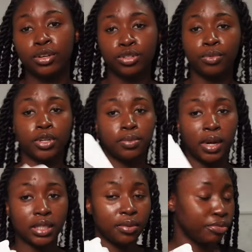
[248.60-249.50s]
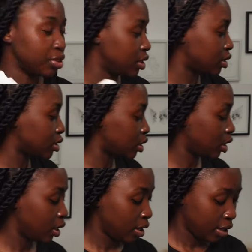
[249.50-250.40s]
you so much, Martin, for this.
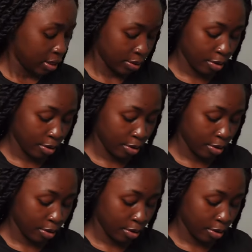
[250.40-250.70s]
They will